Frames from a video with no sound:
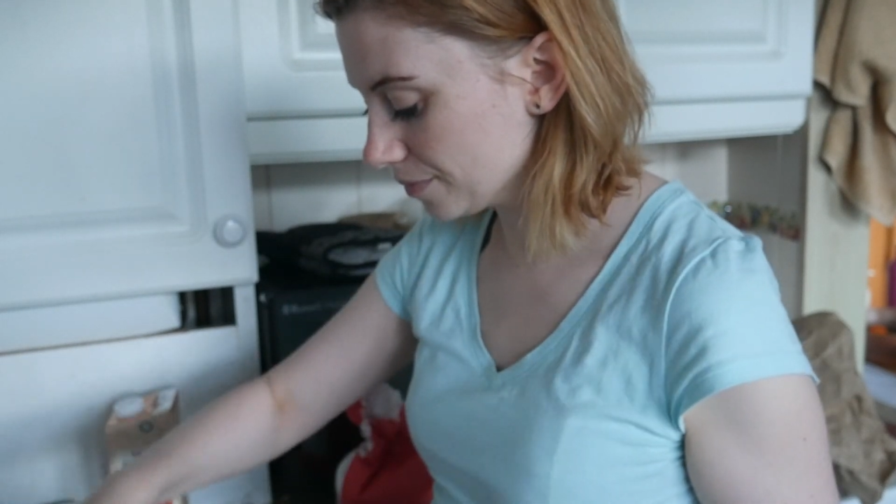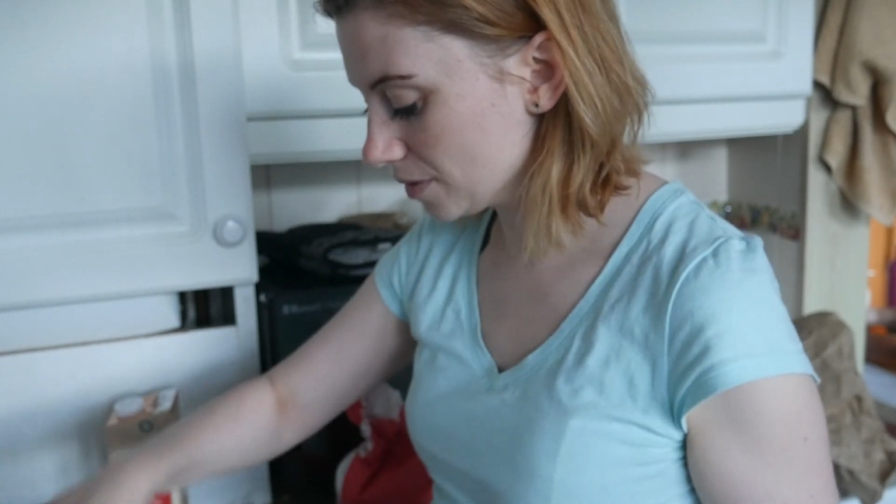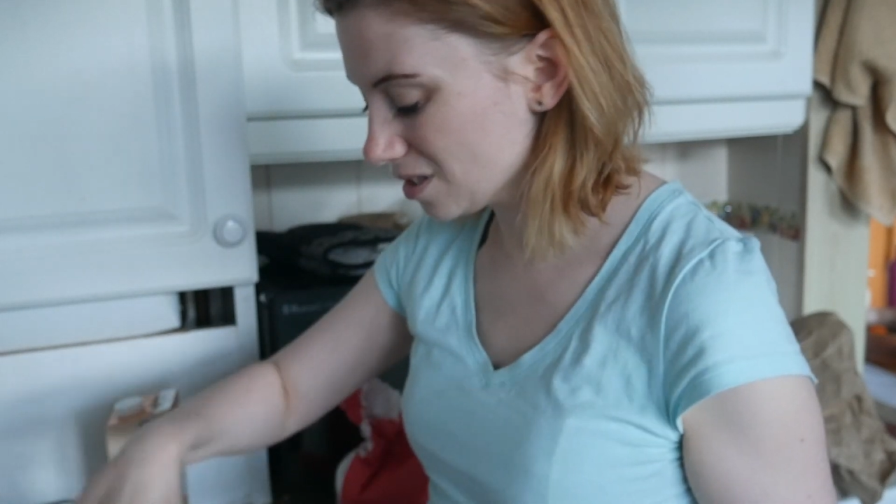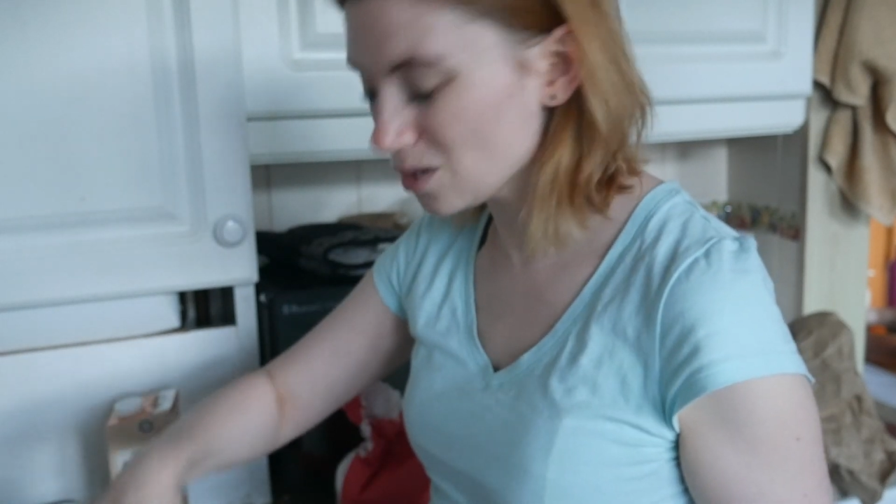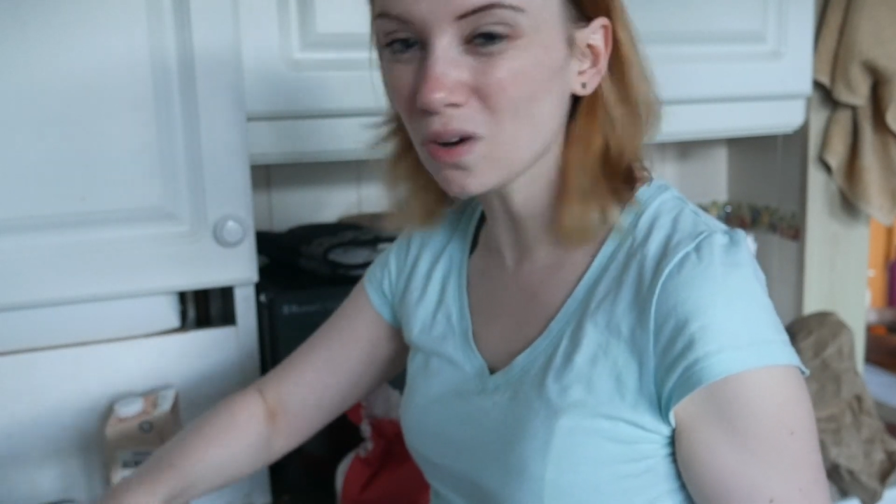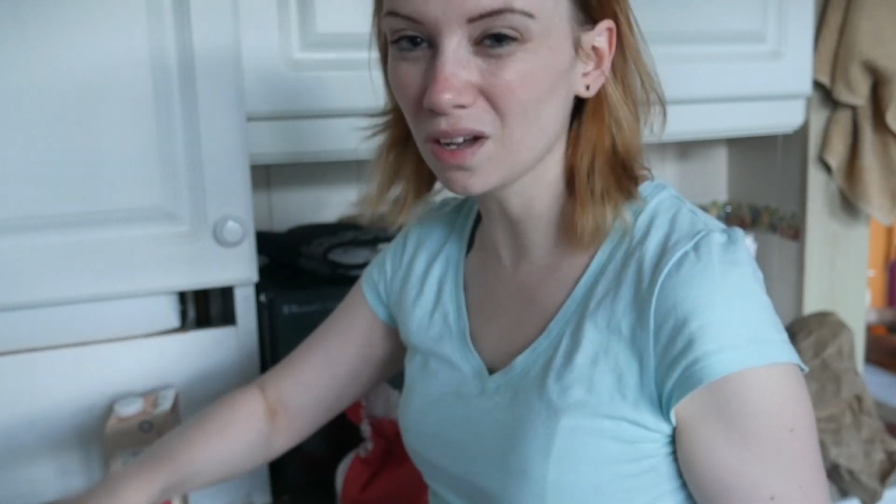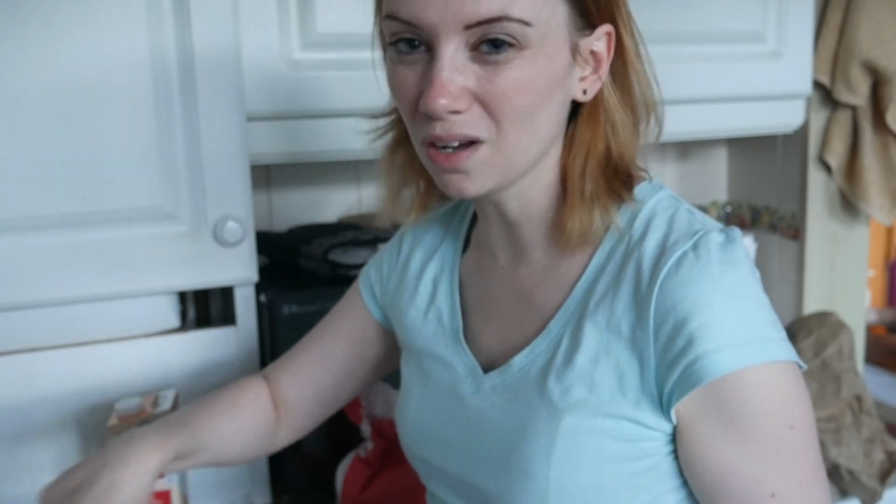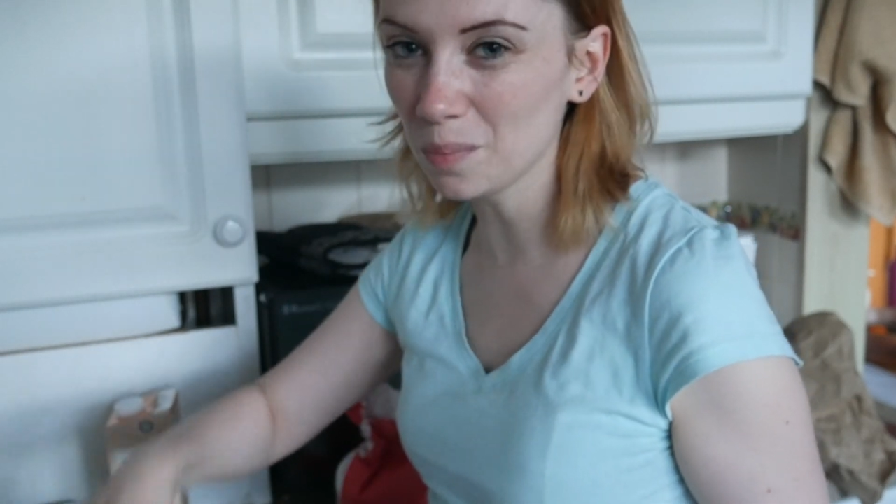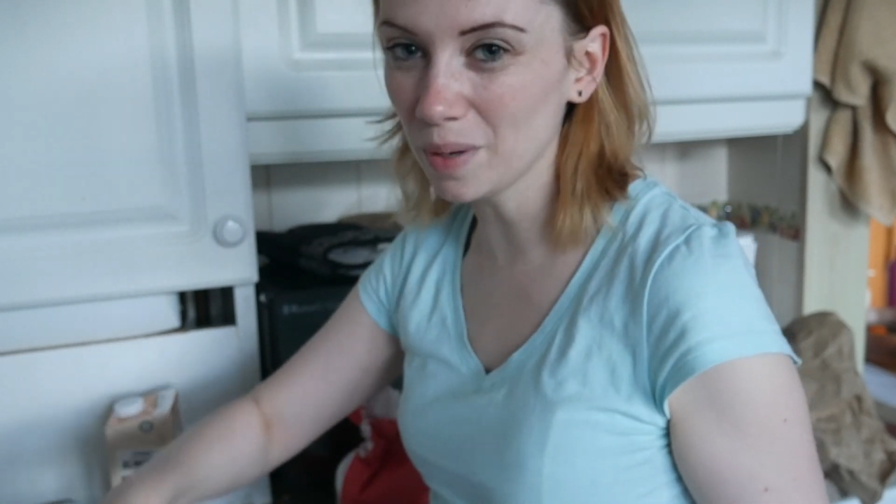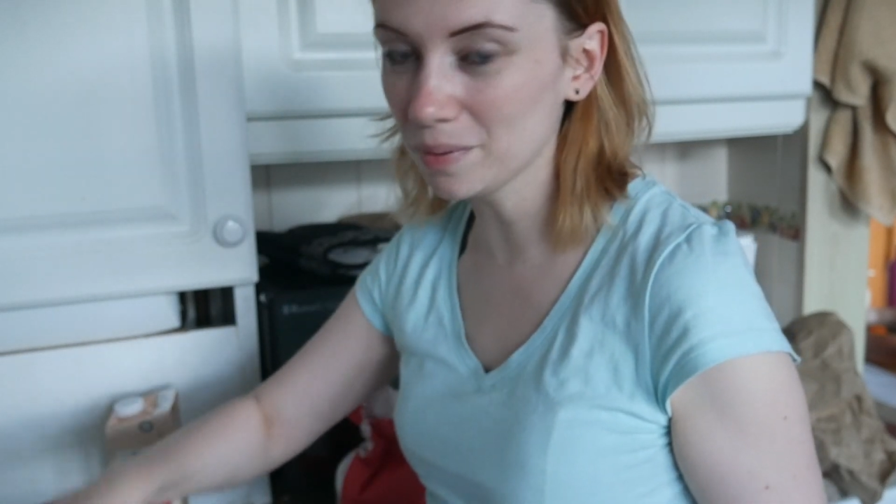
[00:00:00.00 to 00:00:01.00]
There's quite a lot
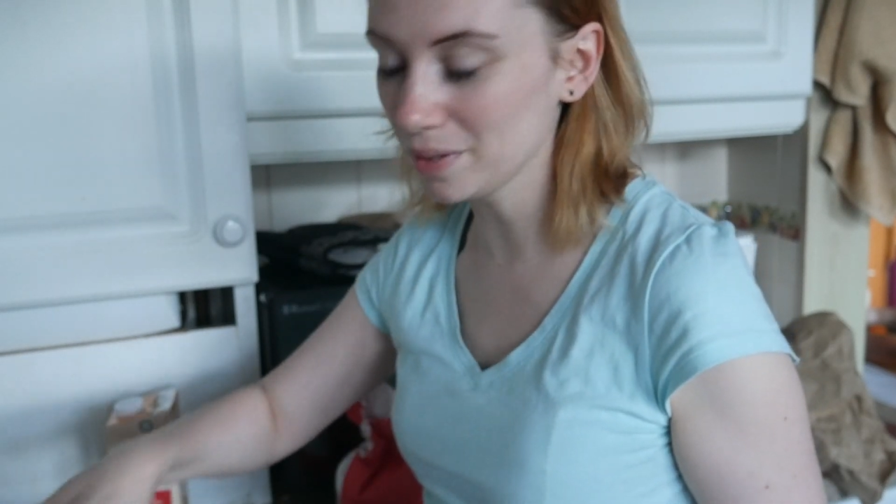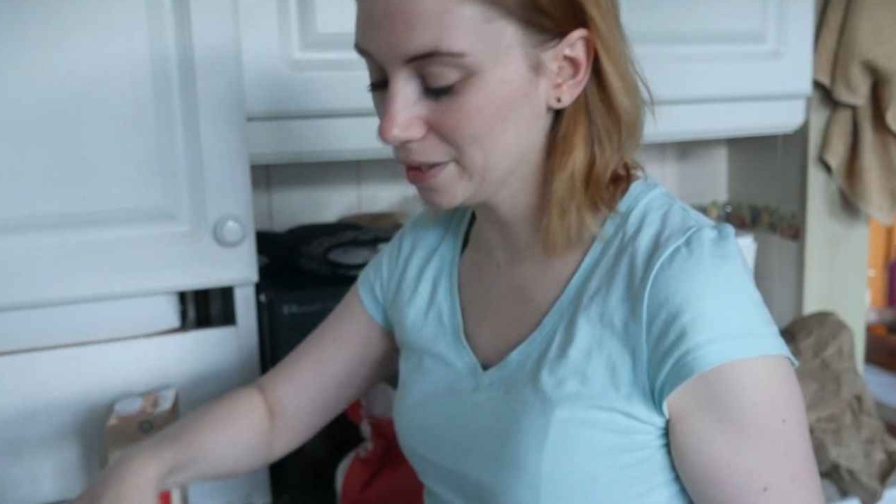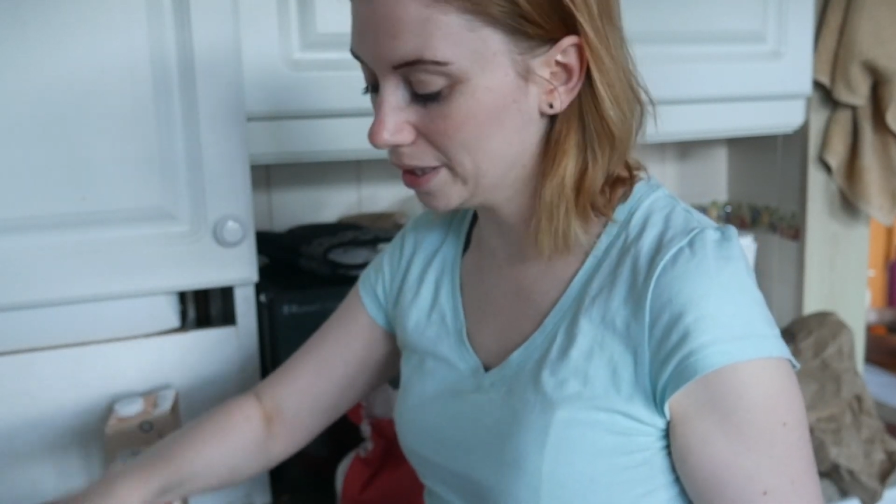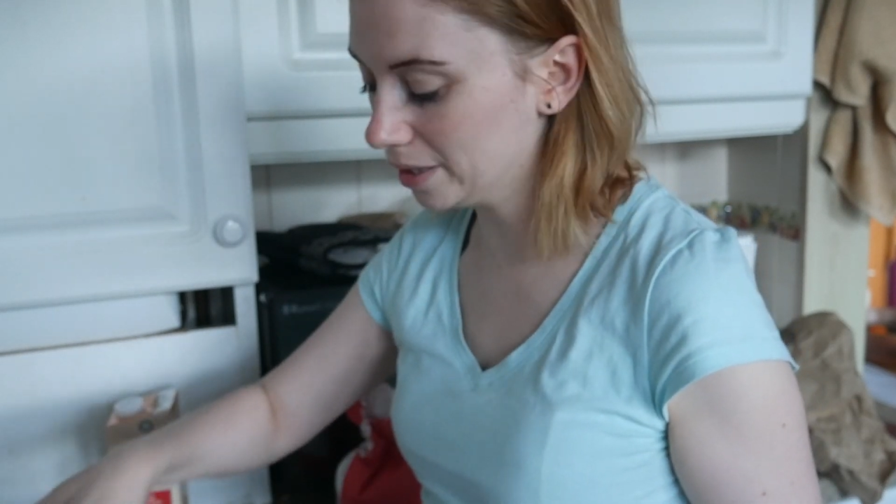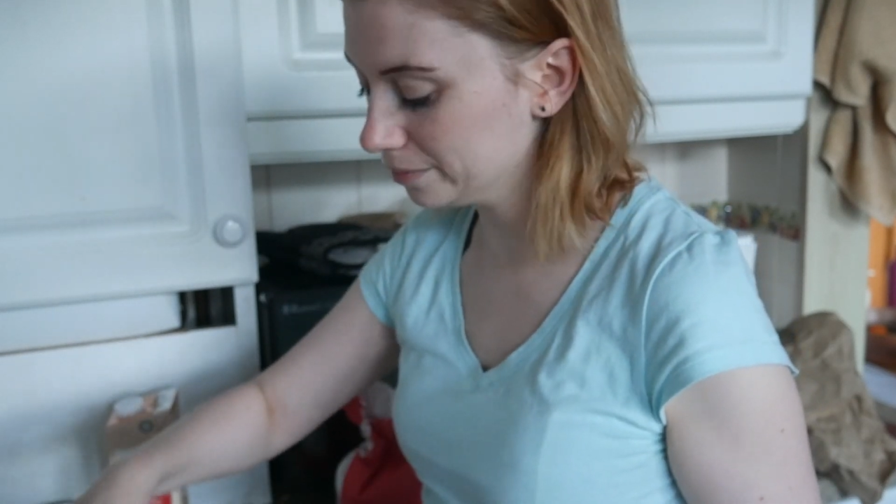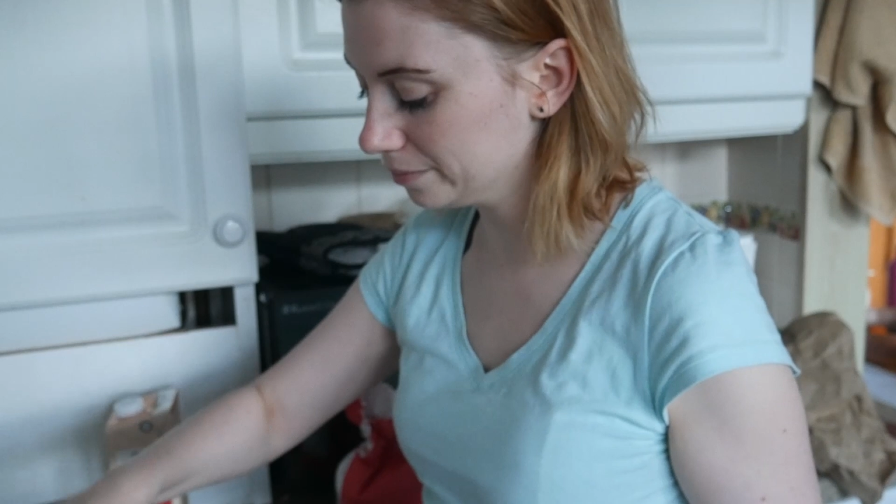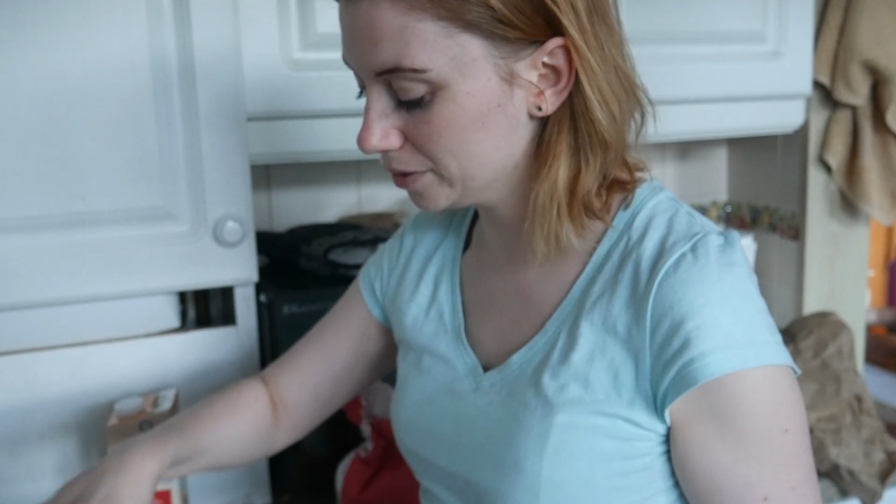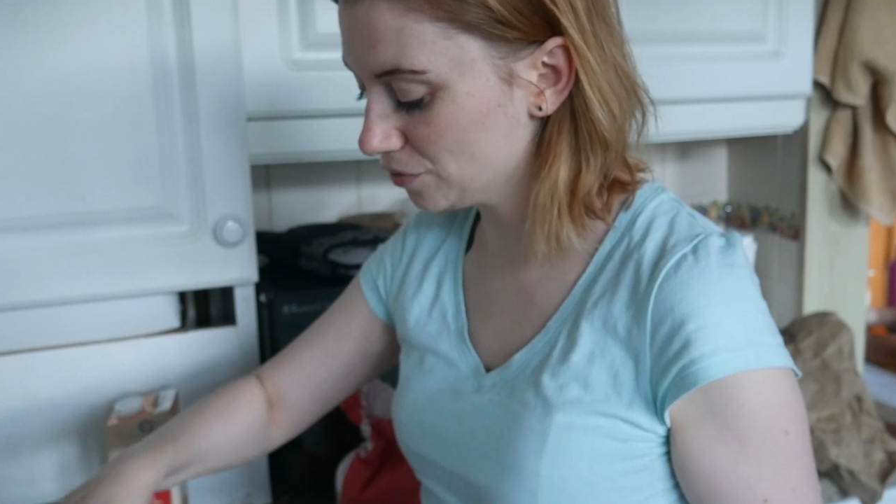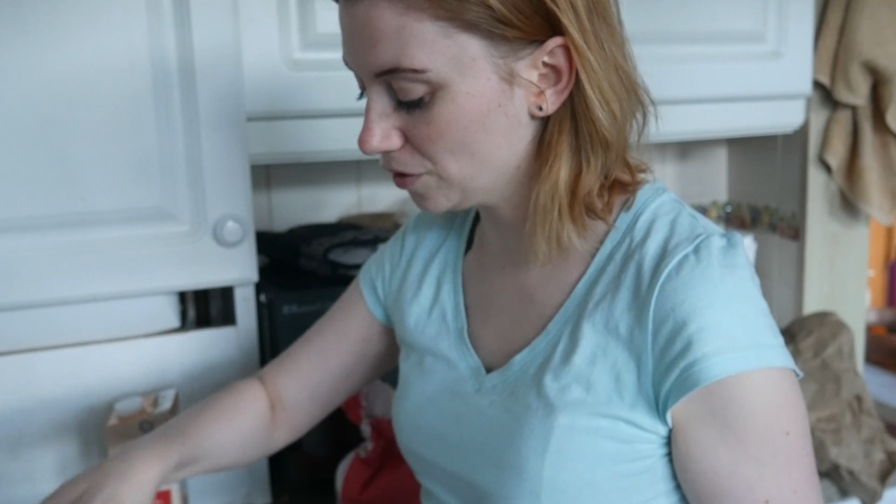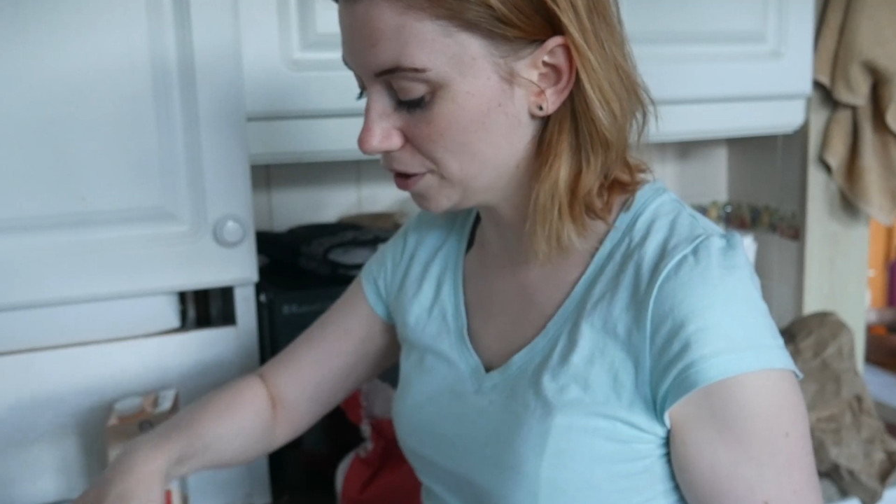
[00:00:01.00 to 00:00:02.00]
of pepper in there,
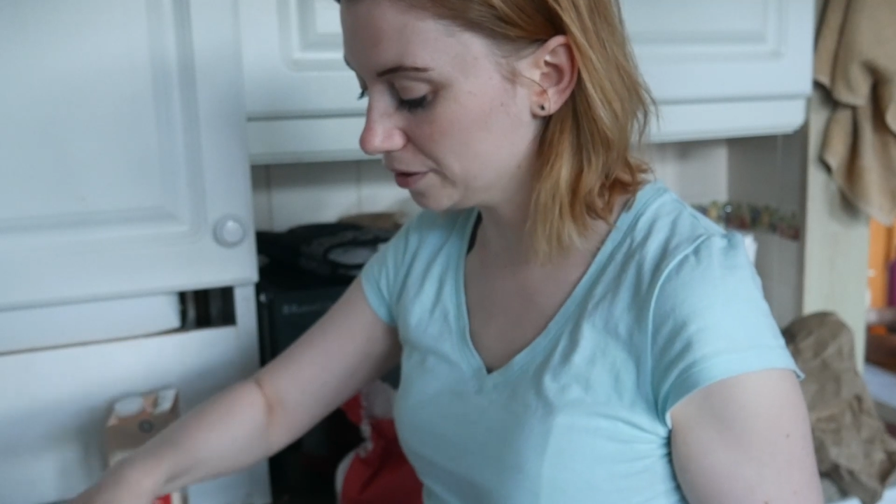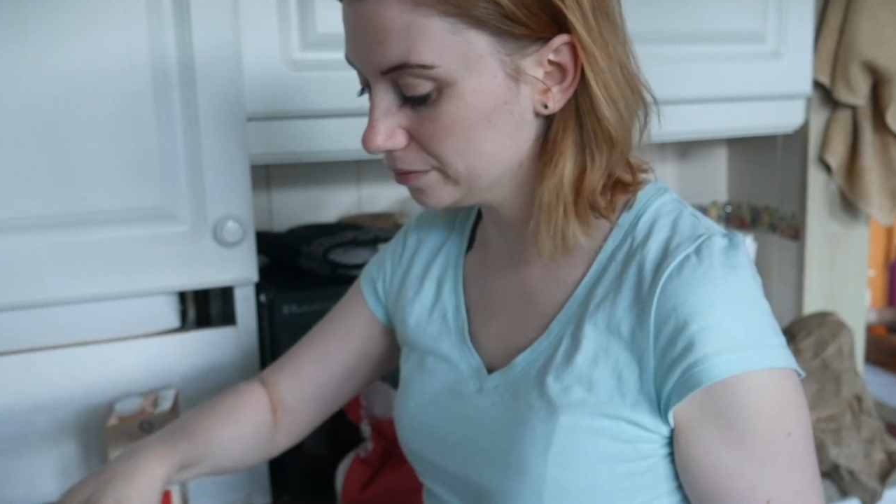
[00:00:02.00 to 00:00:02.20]
it's fine.